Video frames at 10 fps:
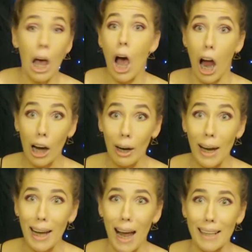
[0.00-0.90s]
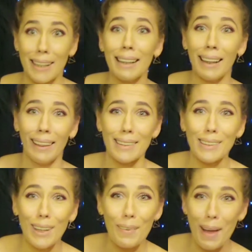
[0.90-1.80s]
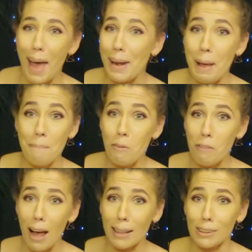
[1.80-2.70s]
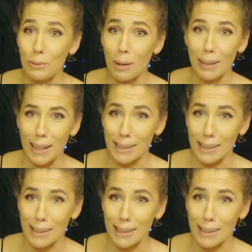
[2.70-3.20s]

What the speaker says: All right, guys, let's go ahead and move on to our next